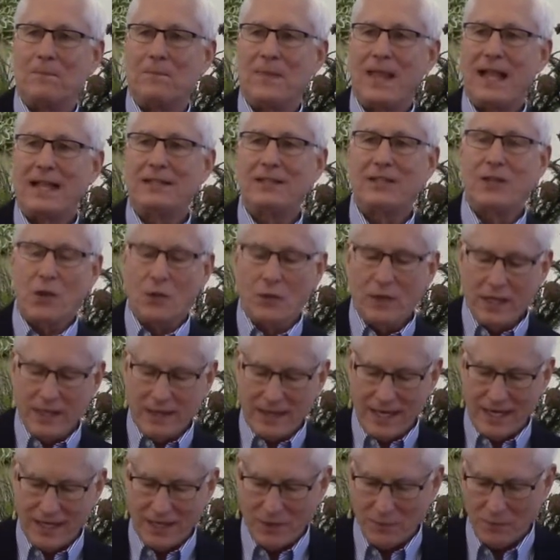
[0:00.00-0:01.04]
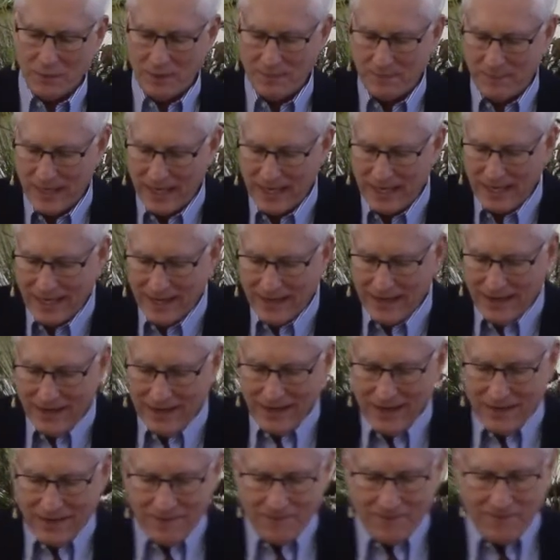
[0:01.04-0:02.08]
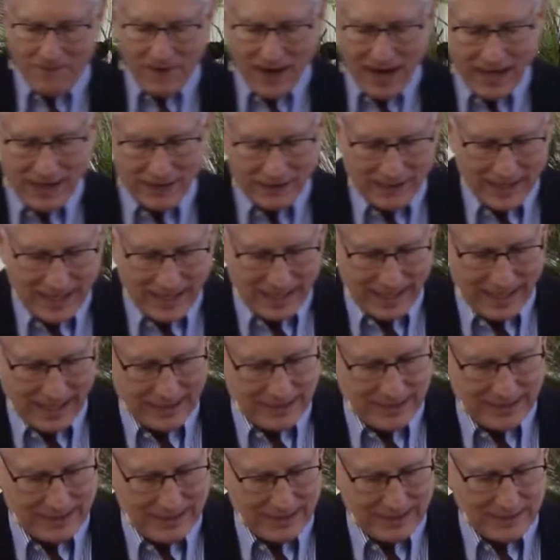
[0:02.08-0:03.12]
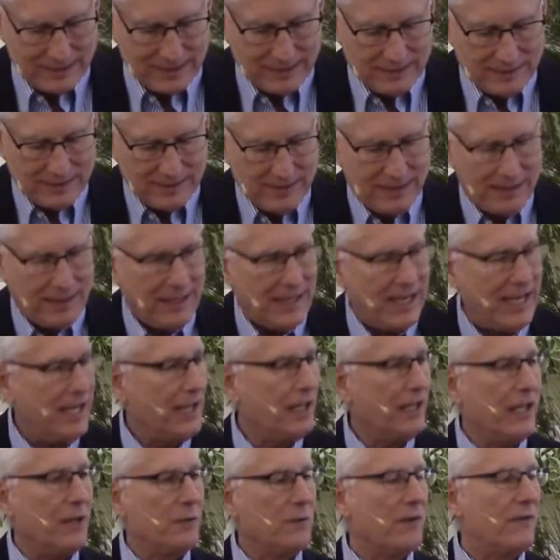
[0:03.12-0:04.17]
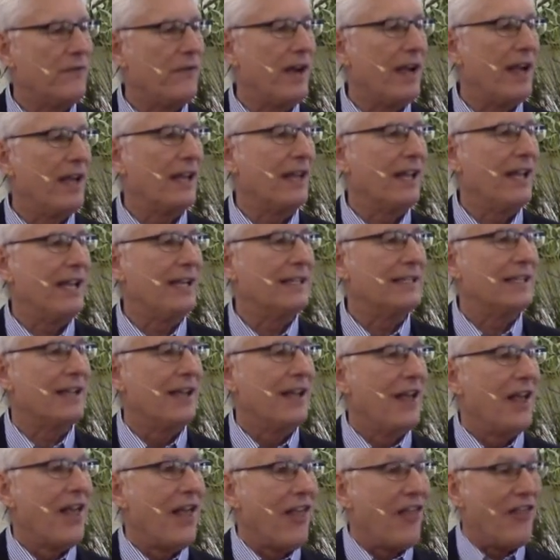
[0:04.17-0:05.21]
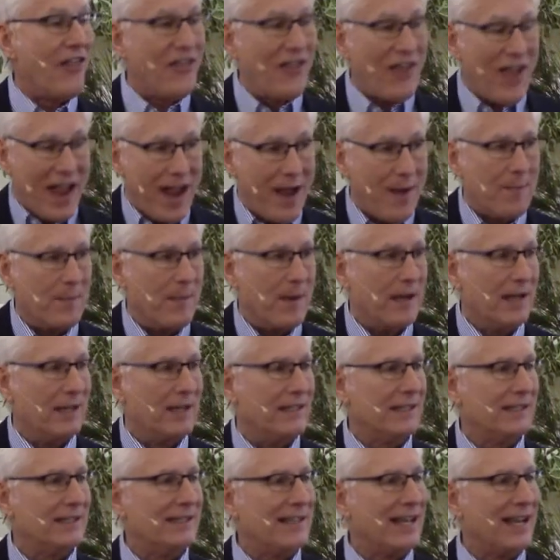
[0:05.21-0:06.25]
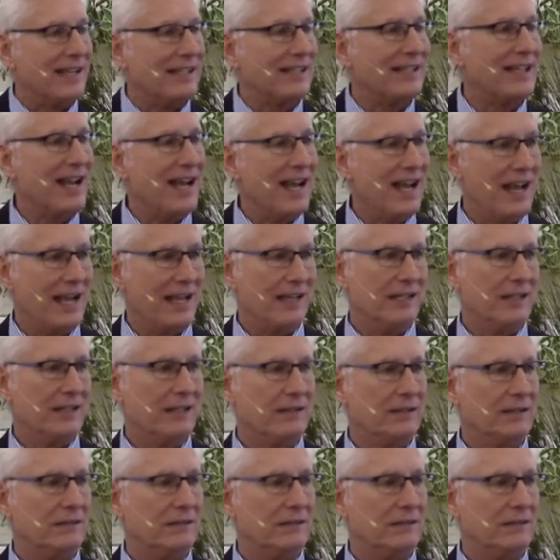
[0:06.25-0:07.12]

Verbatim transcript: That's the only thing that would be violated. Healing would violate them, not God.